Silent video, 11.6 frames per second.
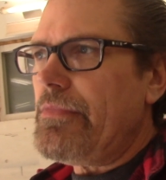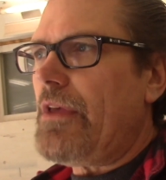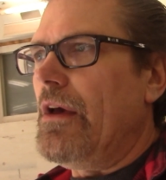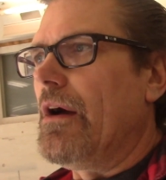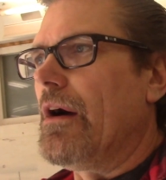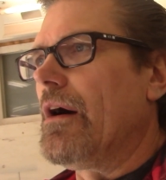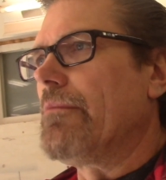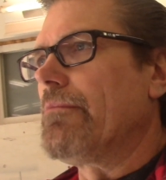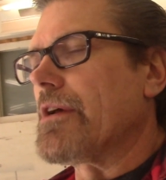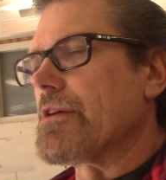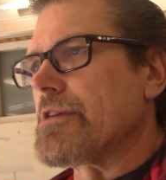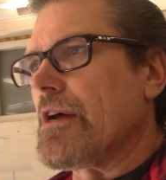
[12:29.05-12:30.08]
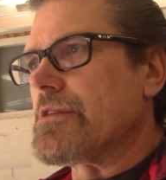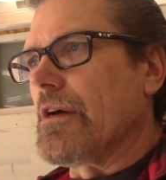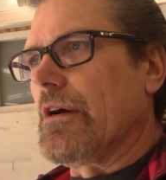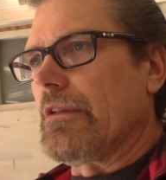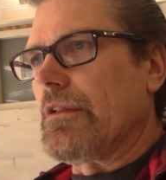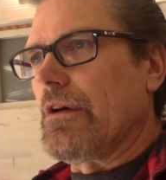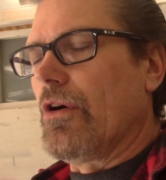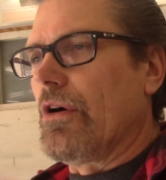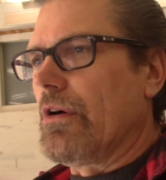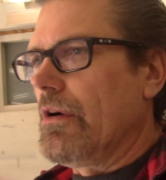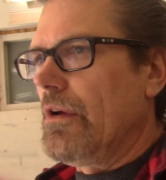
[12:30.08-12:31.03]
Because that's
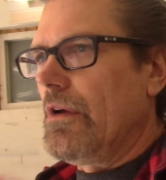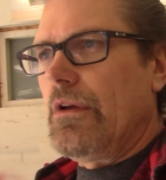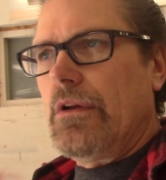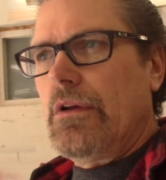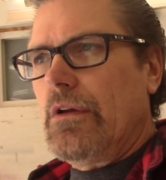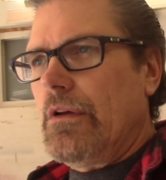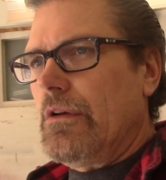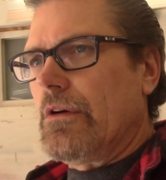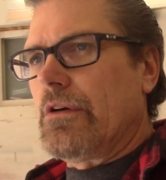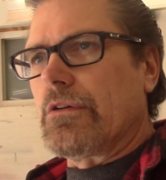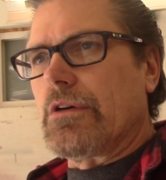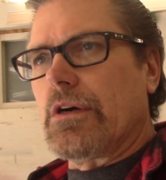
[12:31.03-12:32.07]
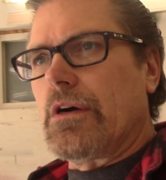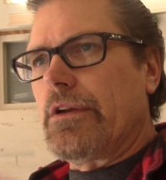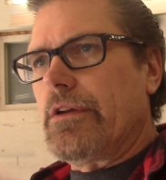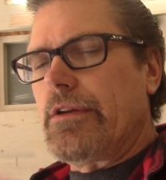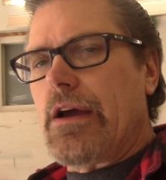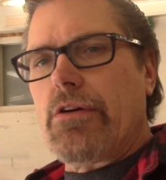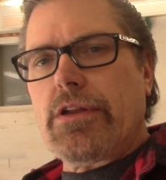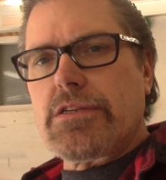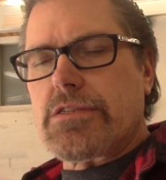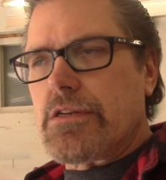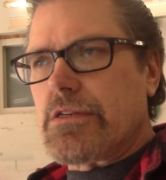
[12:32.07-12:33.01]
oh God,
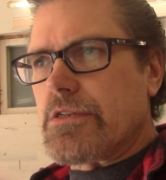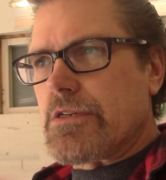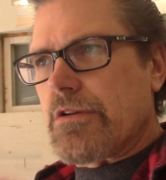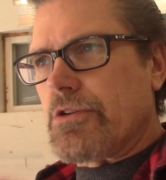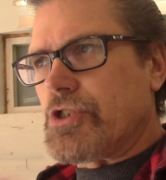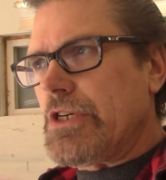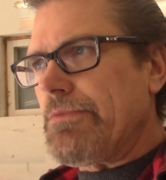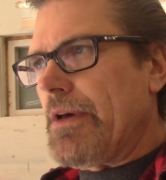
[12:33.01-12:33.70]
nowadays things just aren't cheap.